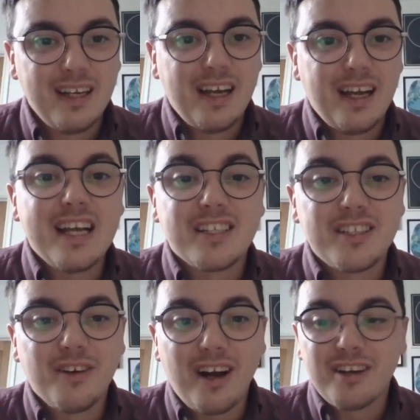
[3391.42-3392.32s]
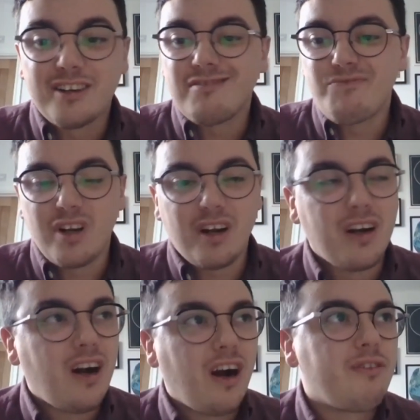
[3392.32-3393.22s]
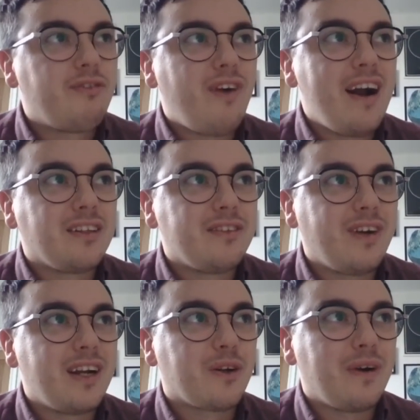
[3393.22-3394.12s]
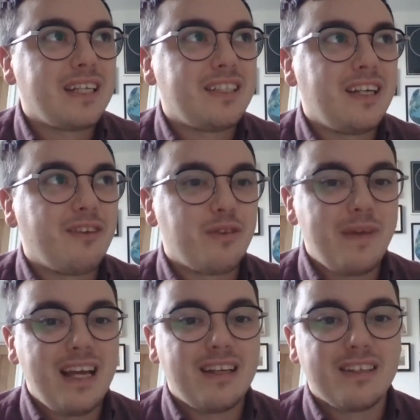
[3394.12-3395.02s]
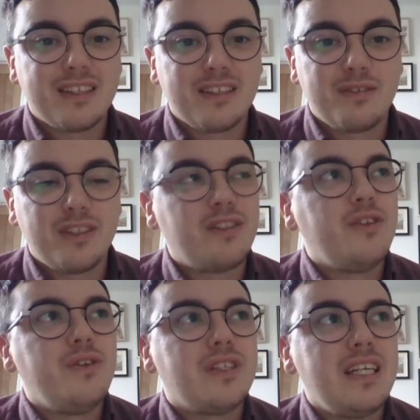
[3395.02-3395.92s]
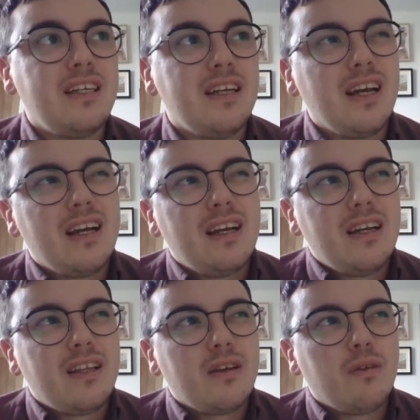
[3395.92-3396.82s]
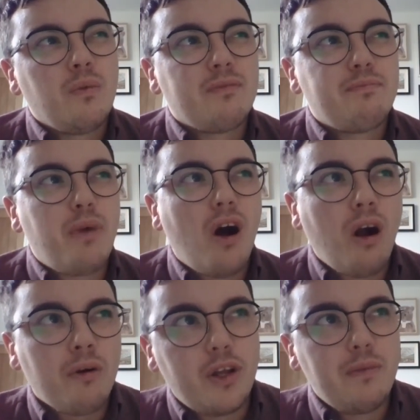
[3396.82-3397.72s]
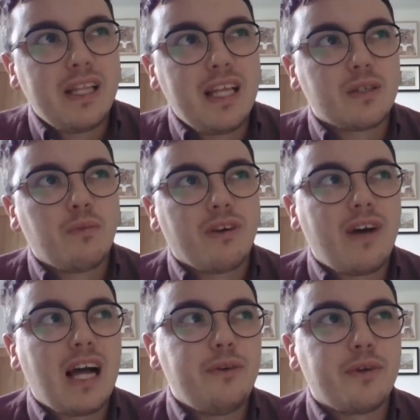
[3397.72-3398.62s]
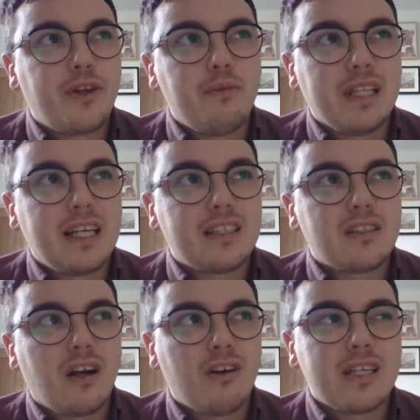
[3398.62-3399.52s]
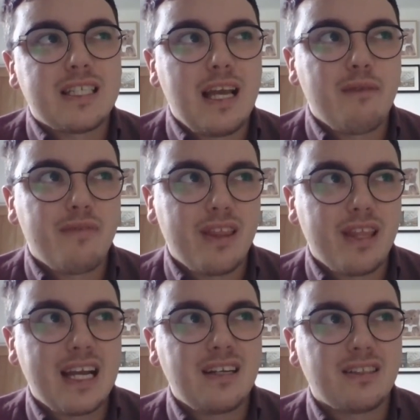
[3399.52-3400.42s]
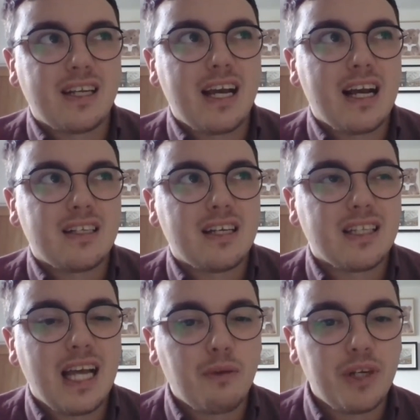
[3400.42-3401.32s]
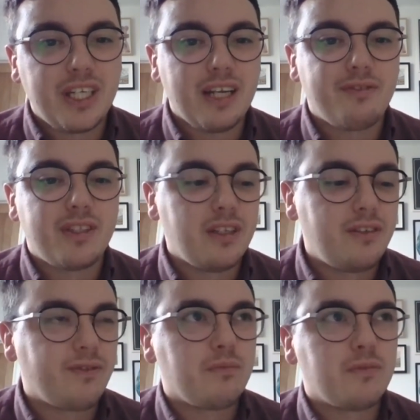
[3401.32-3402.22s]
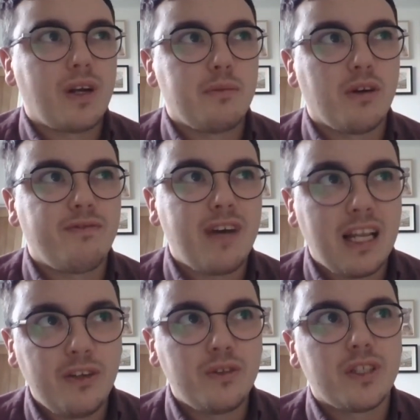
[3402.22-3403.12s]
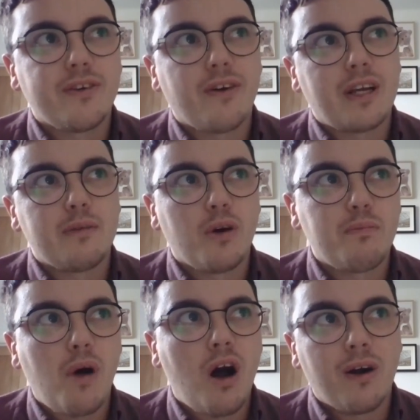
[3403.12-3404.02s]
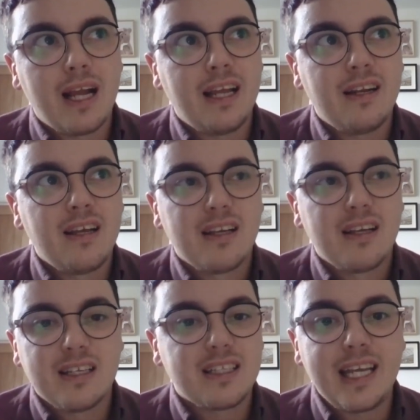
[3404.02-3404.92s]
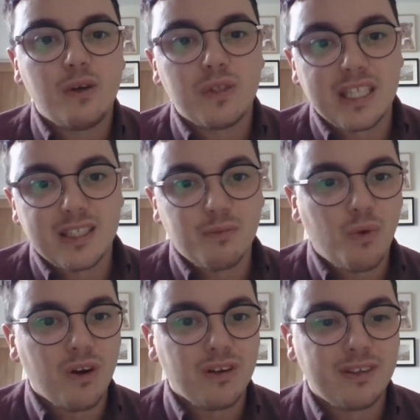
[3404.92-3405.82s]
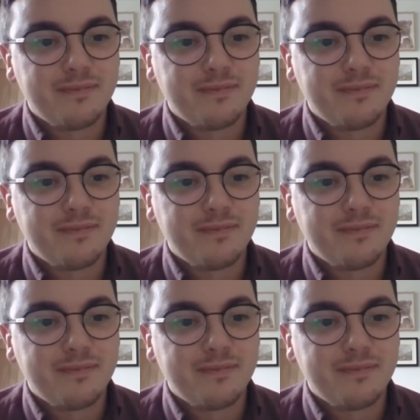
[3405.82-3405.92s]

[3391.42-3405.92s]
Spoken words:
Yes, so our final question here from Ian. So do you see that where power accumulates and where value accumulates are the same thing today? Has the language shifted from talking about value to talking about power in this ecosystem world?